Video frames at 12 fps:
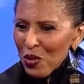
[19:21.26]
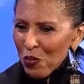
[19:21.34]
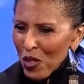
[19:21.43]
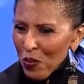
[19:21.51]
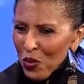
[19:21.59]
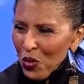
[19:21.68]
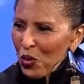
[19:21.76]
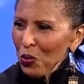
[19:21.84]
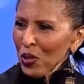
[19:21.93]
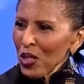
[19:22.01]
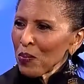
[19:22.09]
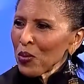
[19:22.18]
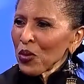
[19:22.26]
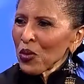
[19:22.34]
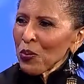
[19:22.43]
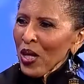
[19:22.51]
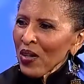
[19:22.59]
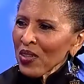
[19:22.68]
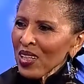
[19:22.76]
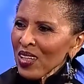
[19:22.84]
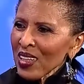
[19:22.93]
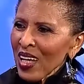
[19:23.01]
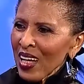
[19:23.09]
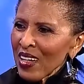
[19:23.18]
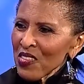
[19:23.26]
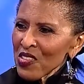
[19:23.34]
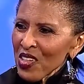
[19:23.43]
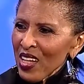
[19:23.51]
the people who people Parallel Lives,